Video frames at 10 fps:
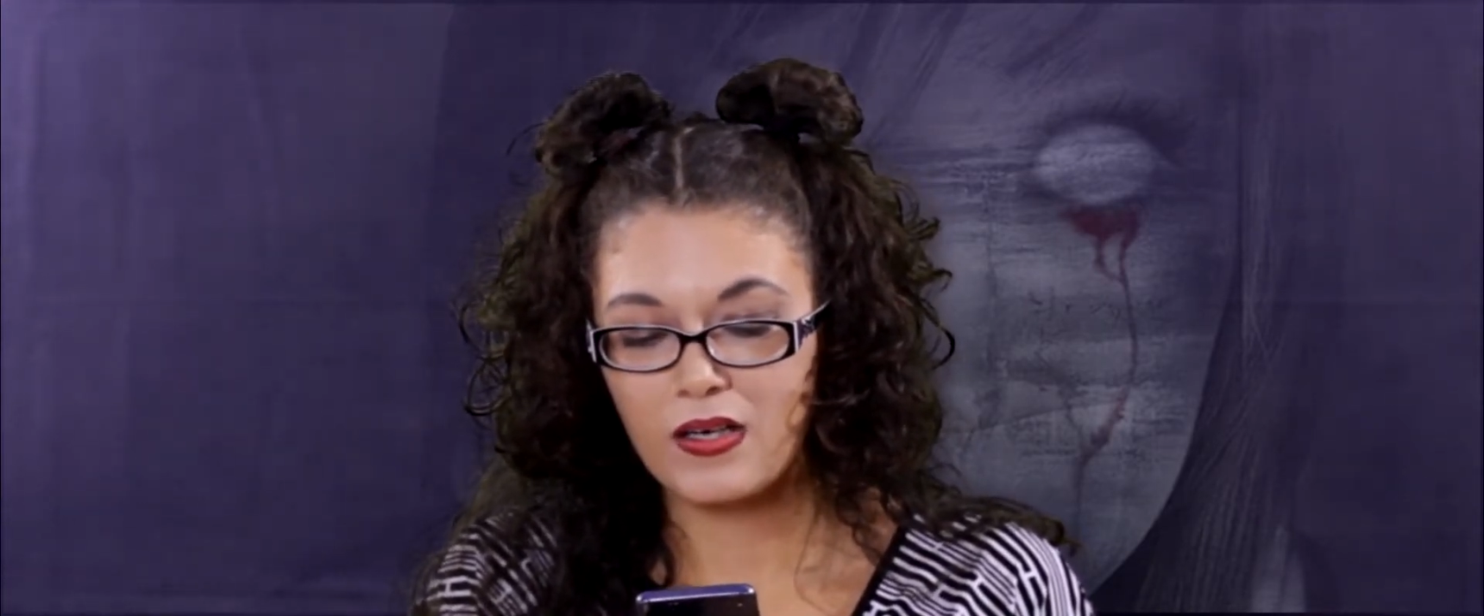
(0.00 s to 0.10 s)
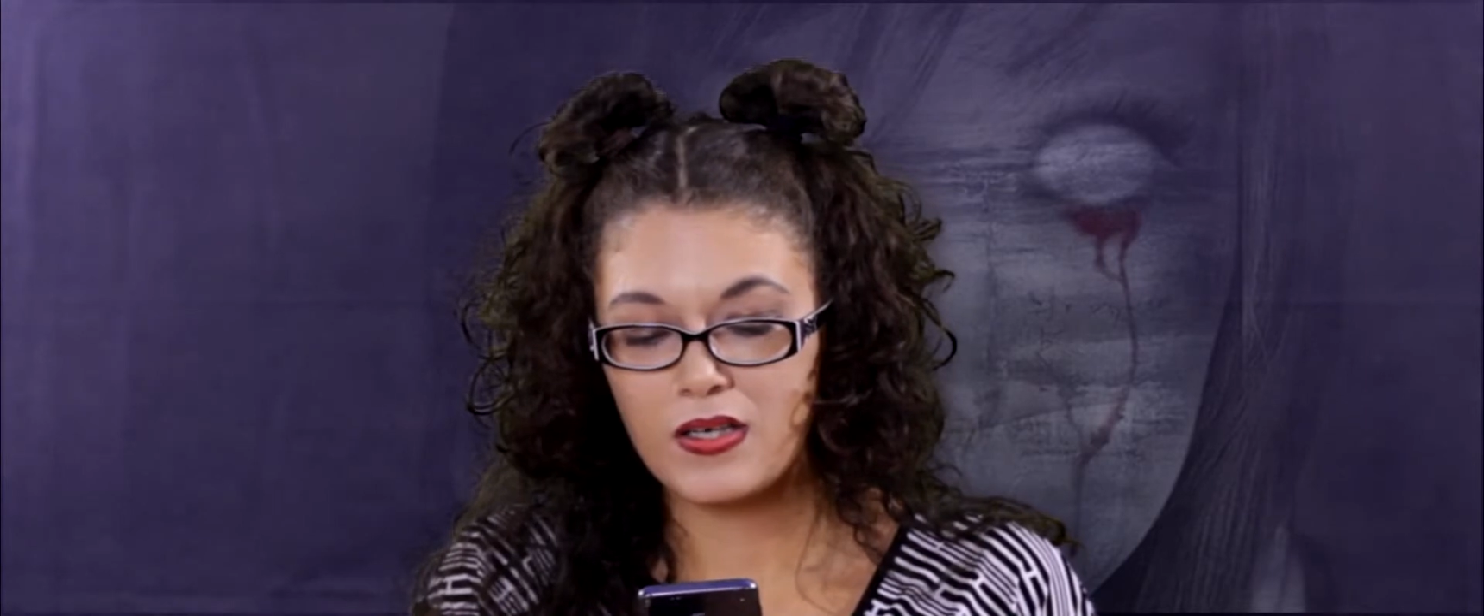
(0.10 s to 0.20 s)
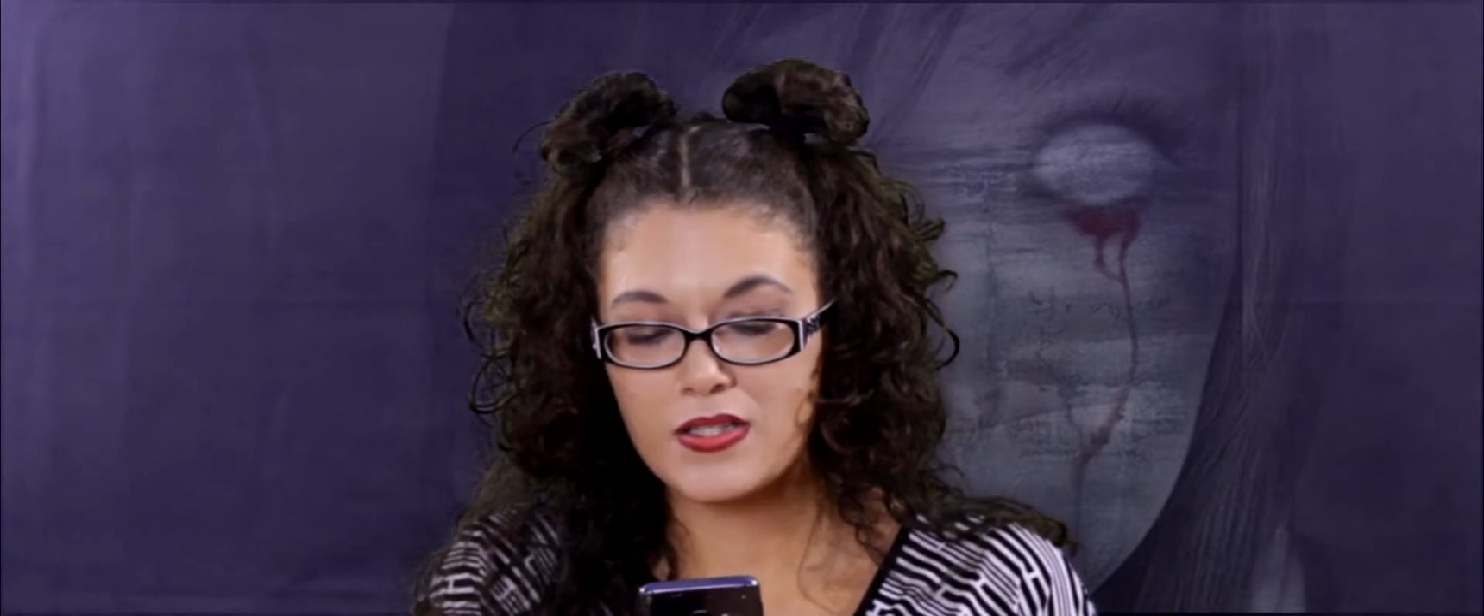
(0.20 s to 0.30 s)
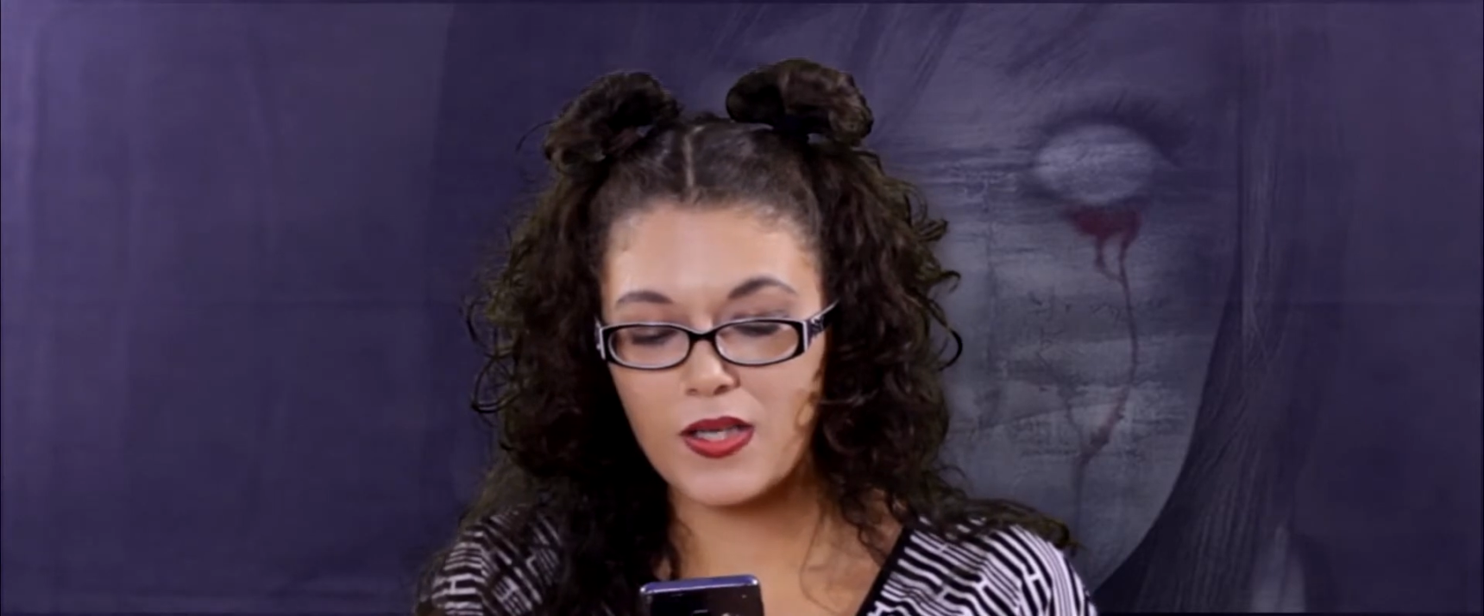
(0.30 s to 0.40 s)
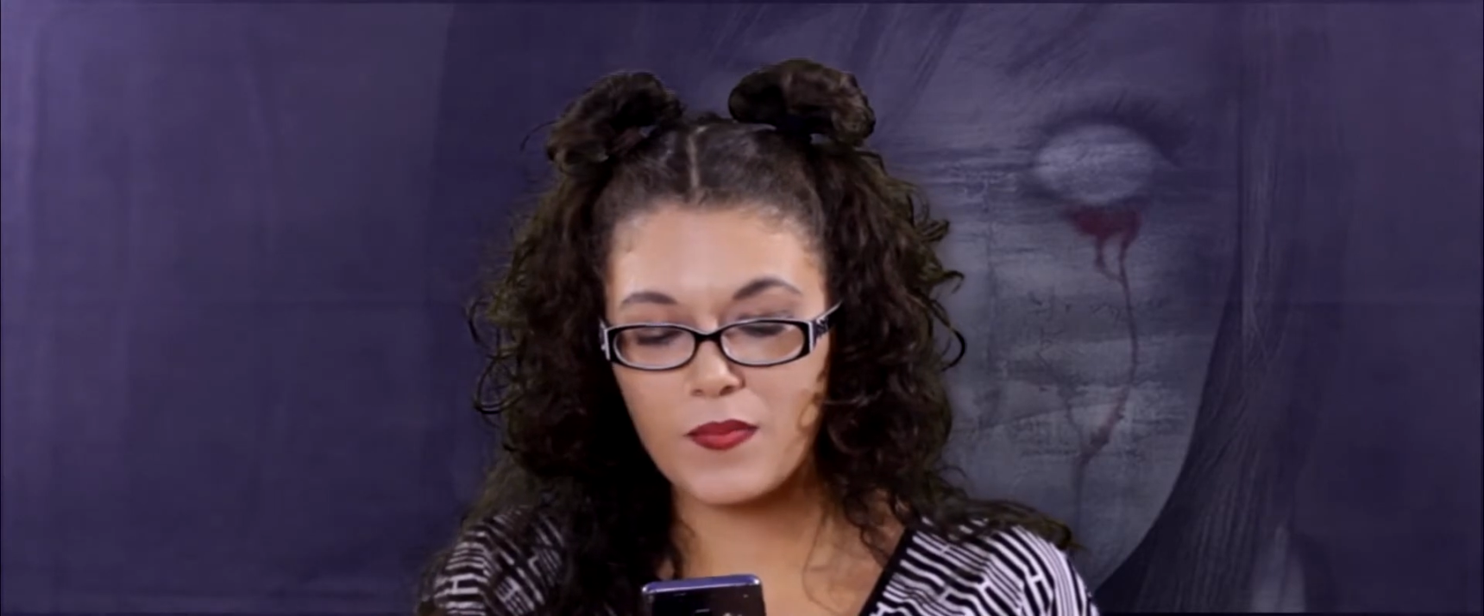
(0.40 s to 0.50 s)

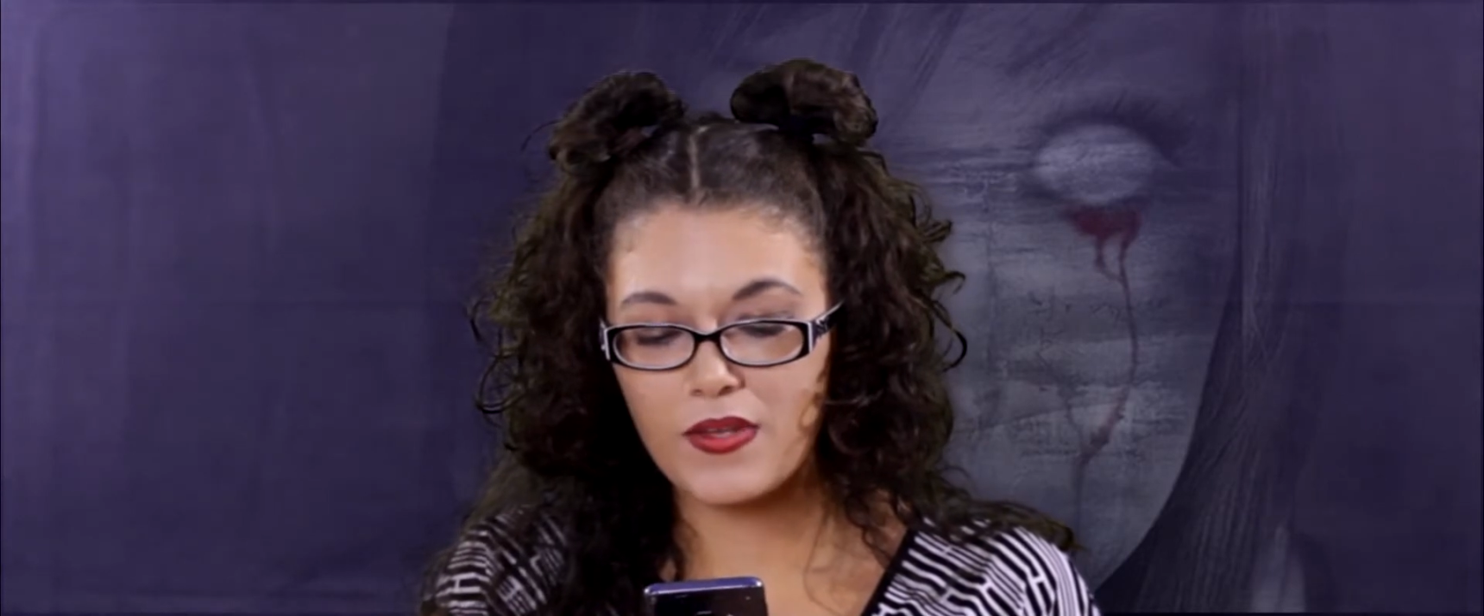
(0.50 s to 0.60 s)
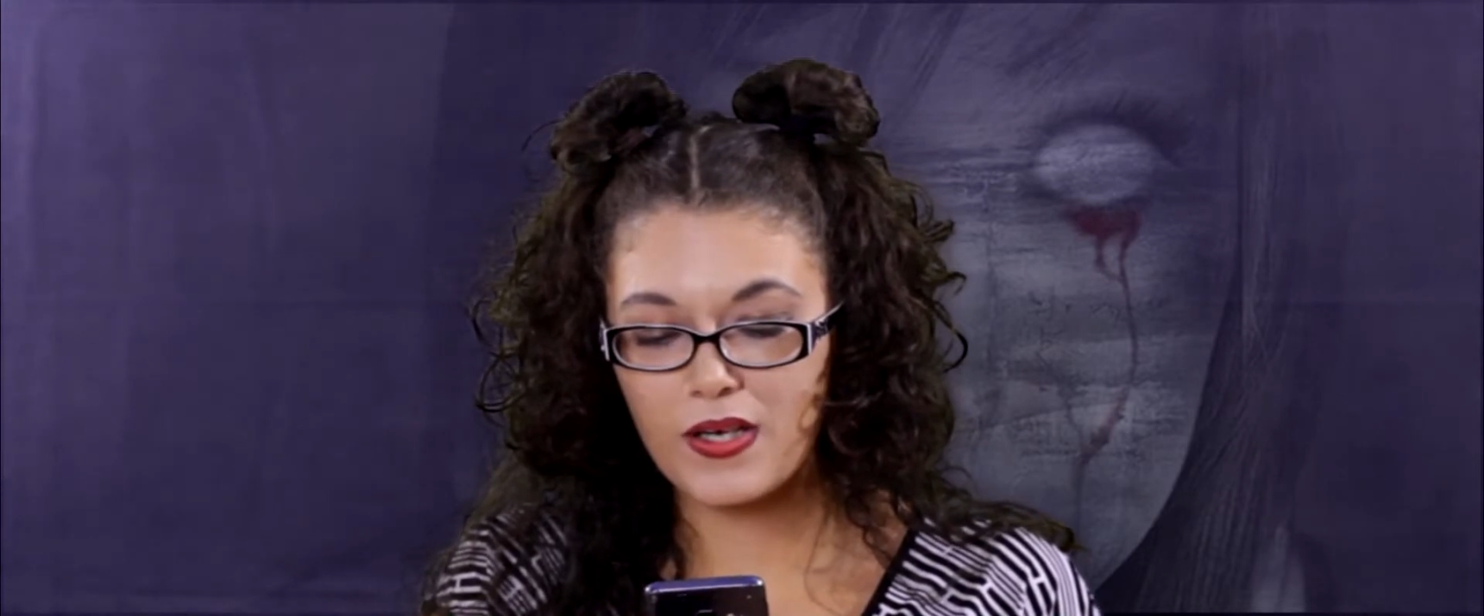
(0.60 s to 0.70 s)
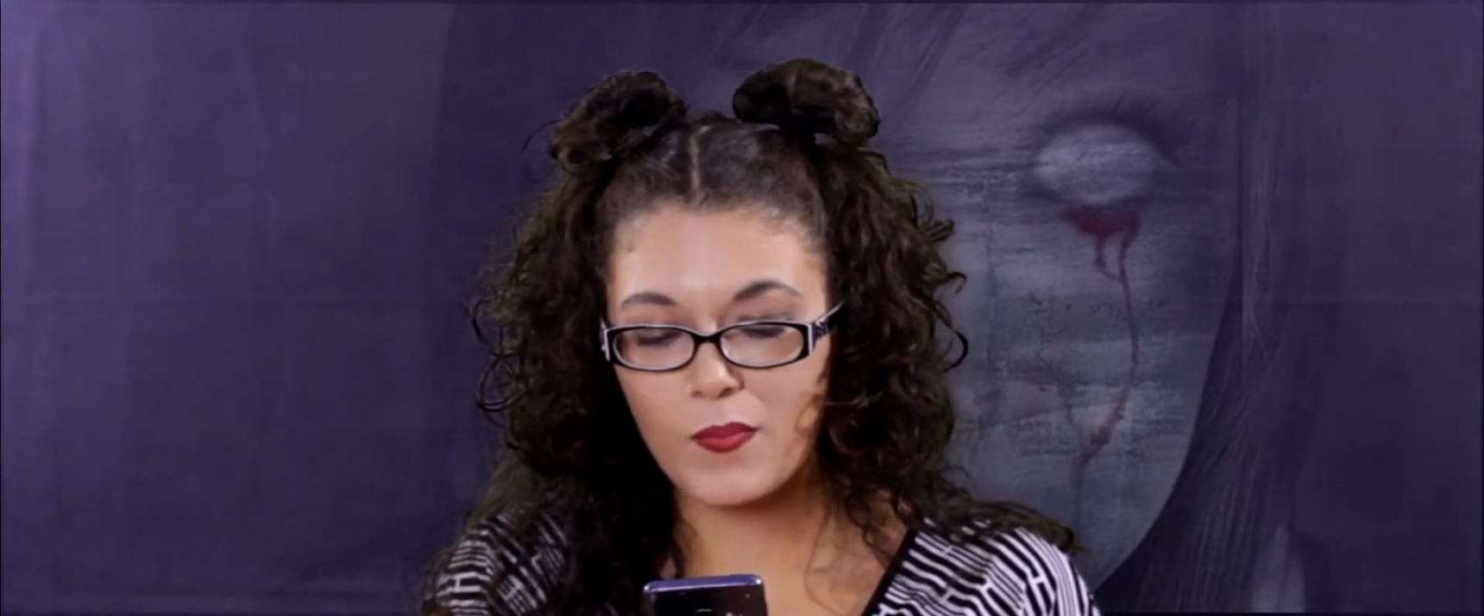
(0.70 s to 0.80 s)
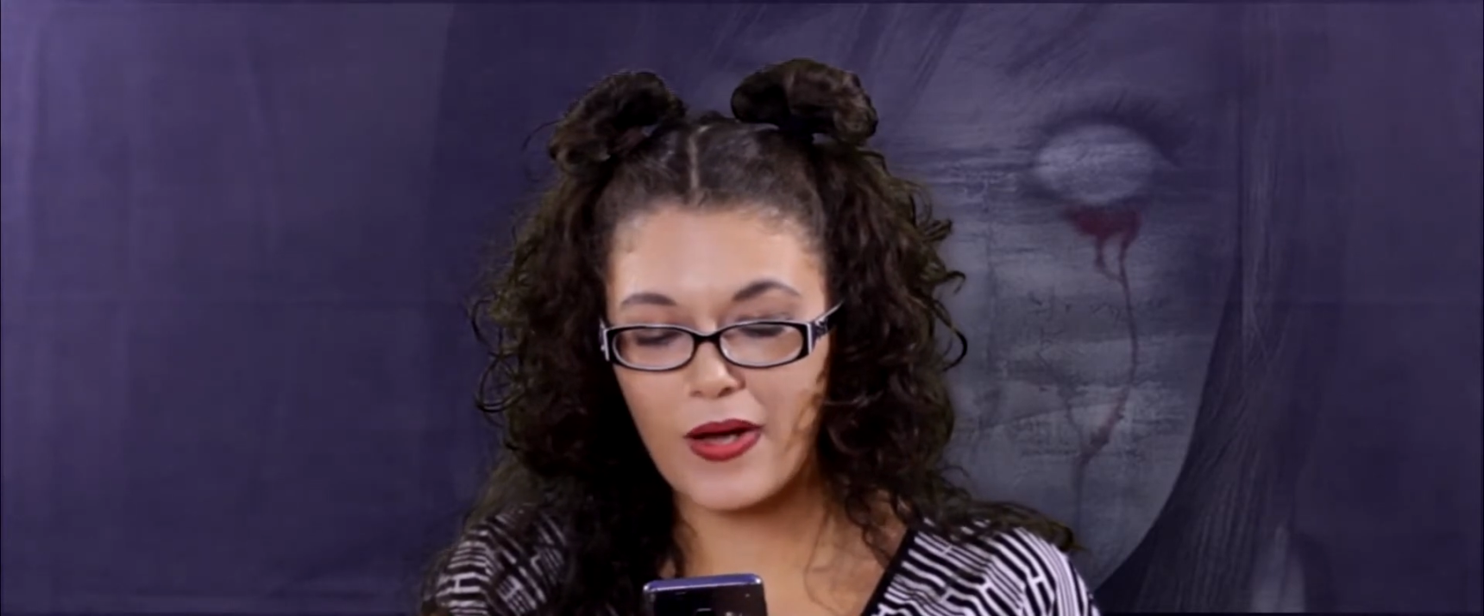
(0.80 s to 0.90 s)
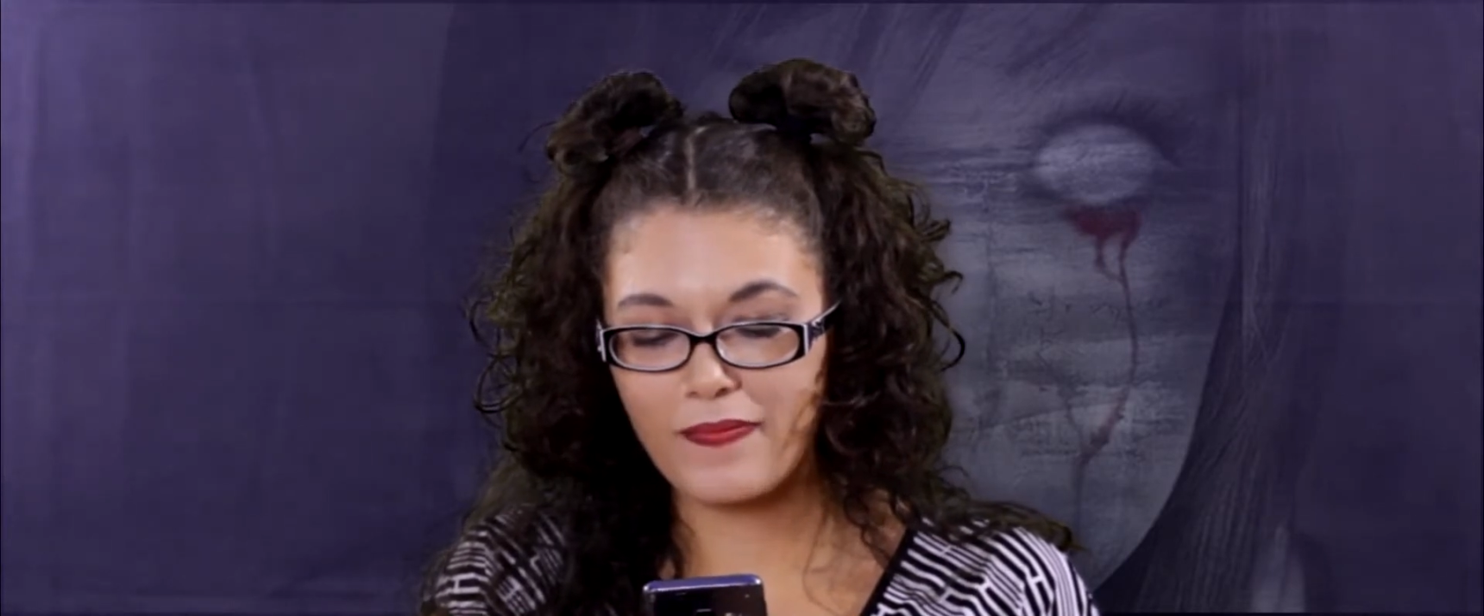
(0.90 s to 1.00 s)
Something
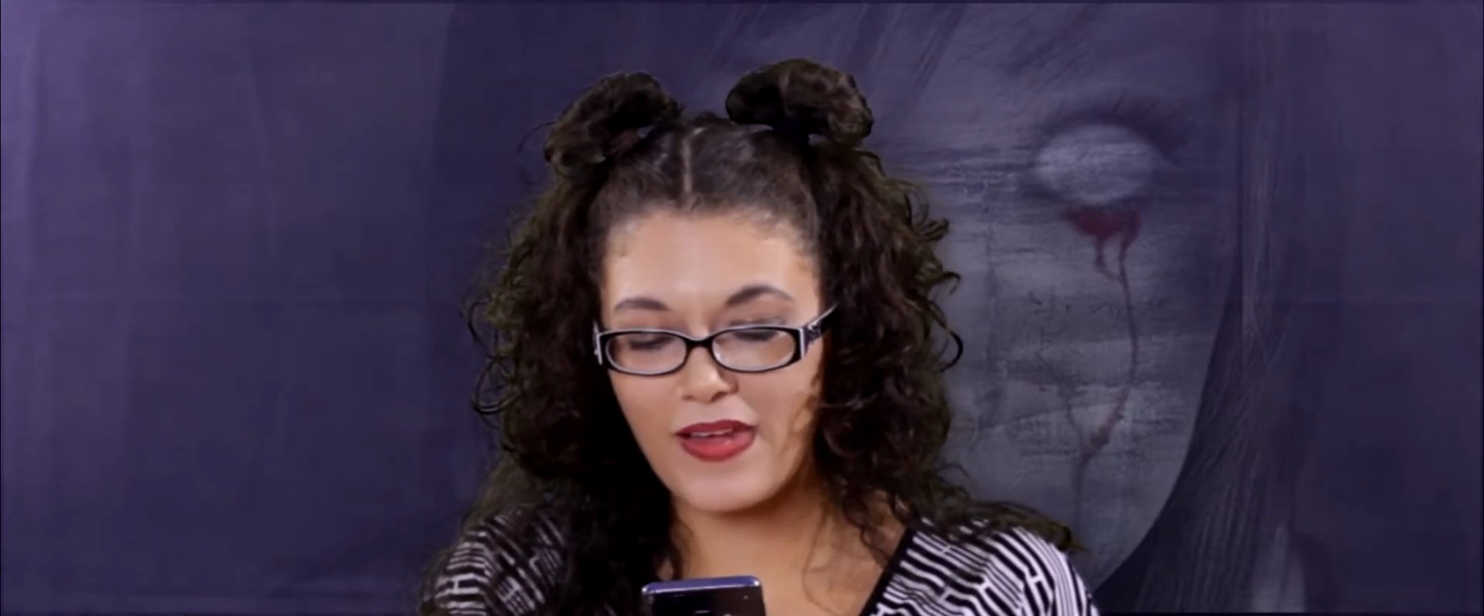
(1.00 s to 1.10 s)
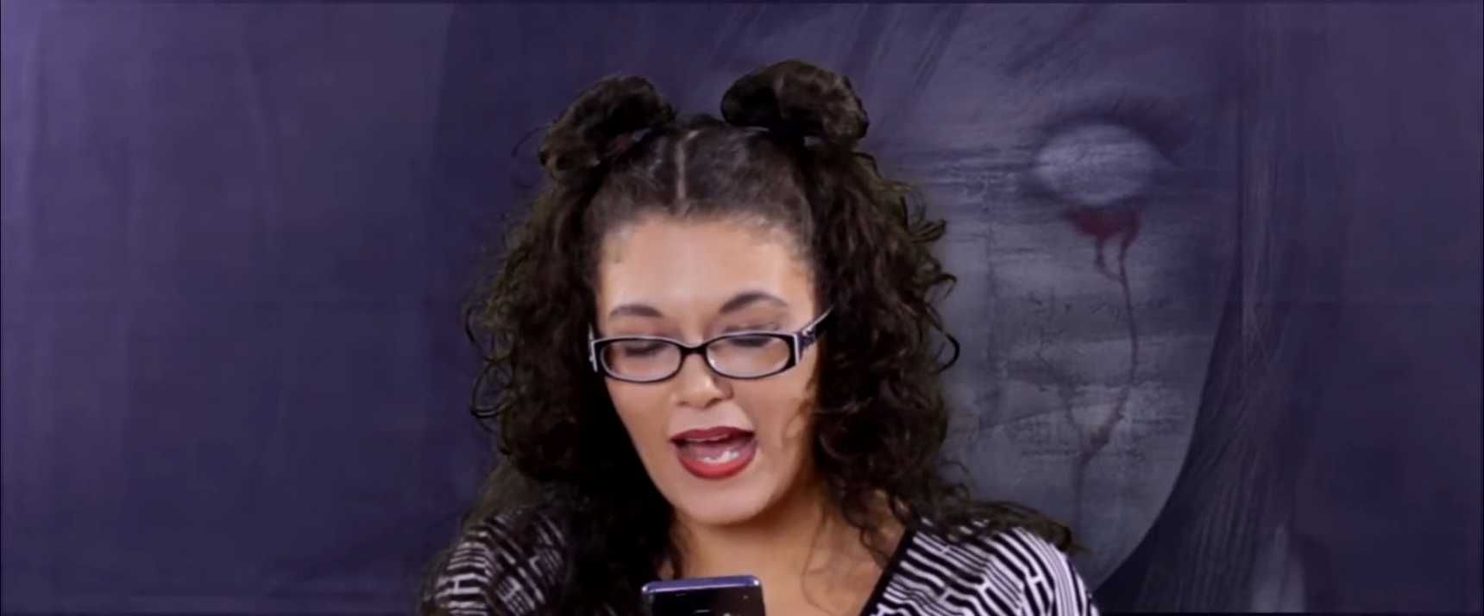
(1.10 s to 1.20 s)
about the